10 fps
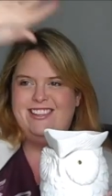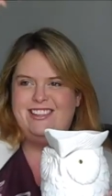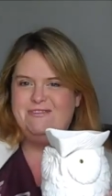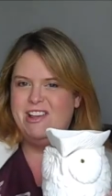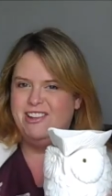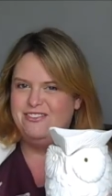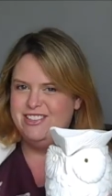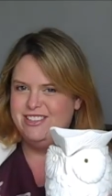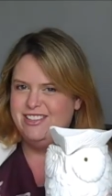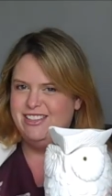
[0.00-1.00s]
the smell off
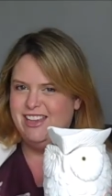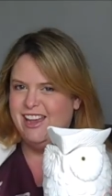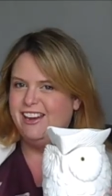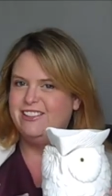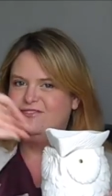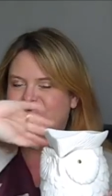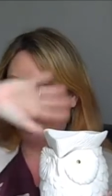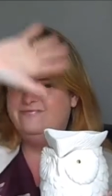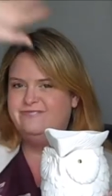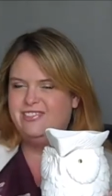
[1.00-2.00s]
into the air.
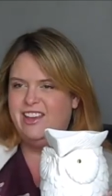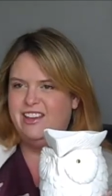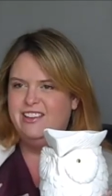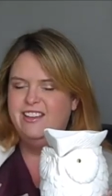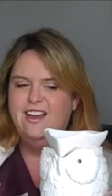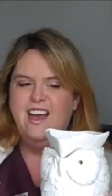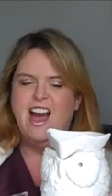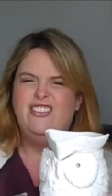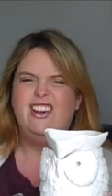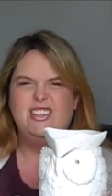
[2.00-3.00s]
Okay?
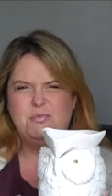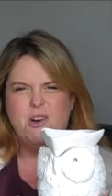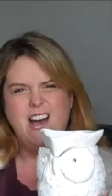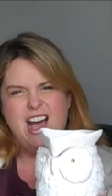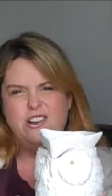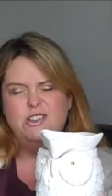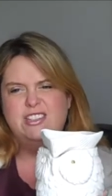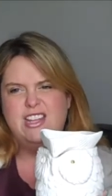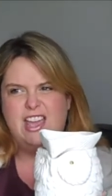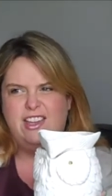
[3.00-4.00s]
I've got a small
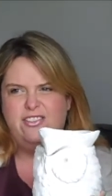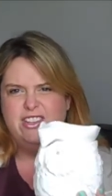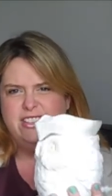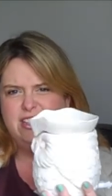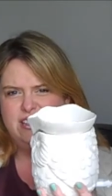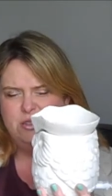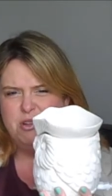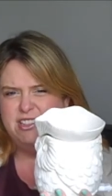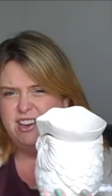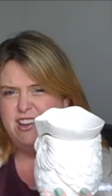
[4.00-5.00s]
house, and this scents
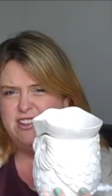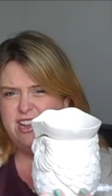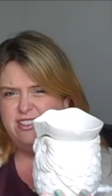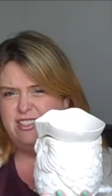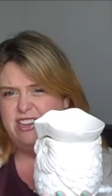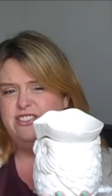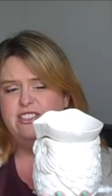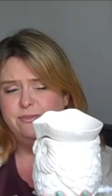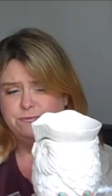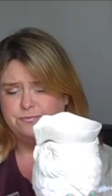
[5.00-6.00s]
my entire
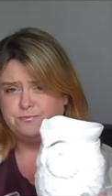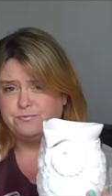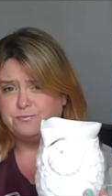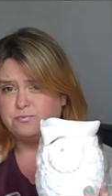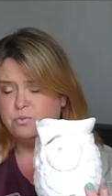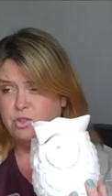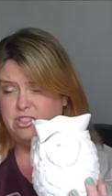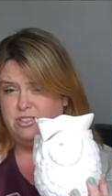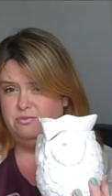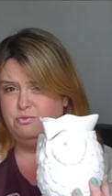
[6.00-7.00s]
downstairs, which
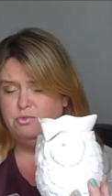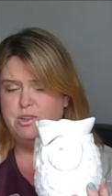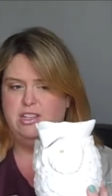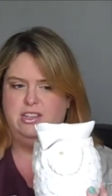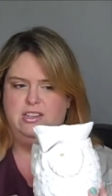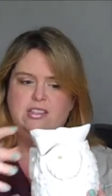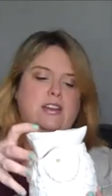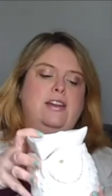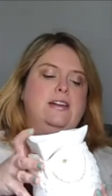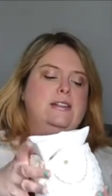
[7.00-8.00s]
is really good.
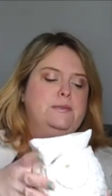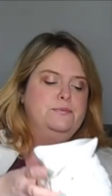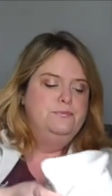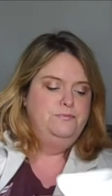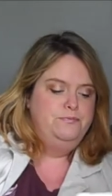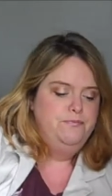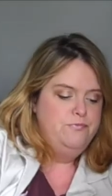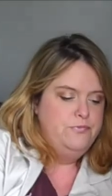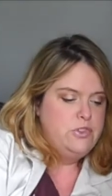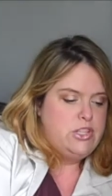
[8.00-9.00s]

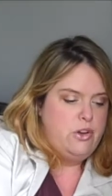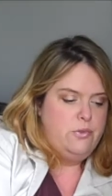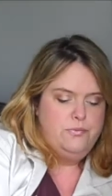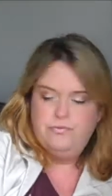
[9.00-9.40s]
So